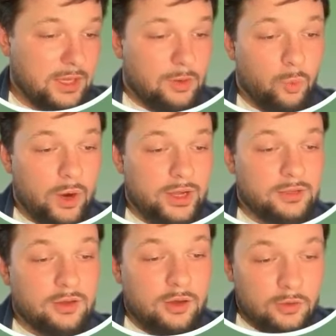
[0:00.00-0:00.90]

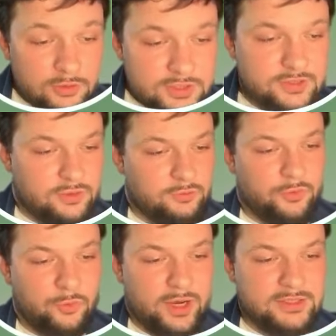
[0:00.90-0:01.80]
while also
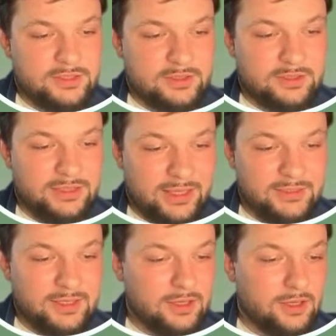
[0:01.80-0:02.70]
providing
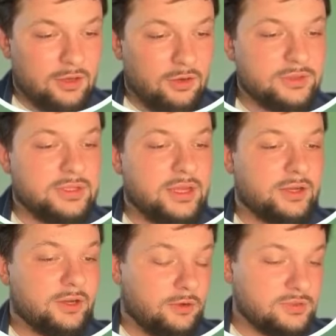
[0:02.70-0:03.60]
data on the
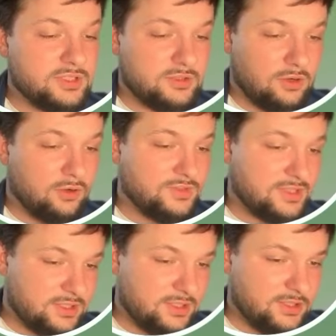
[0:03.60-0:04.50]
causes of
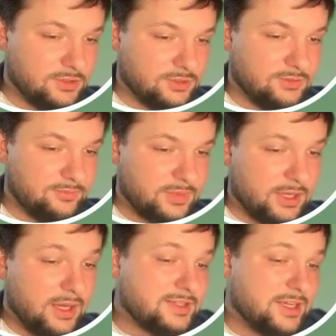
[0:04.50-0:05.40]
these issues,
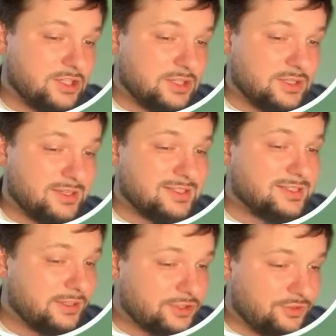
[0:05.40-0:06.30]
such as
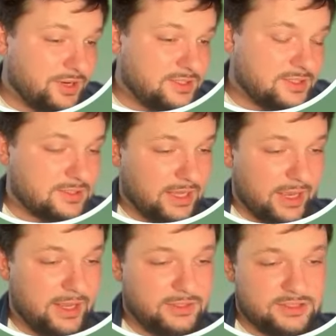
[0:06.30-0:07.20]
stack traces
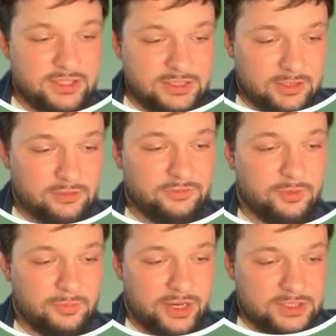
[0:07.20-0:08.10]
and technical
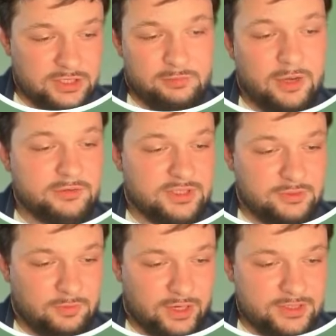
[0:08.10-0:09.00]
information about the
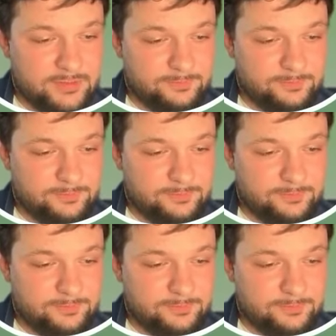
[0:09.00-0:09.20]
device.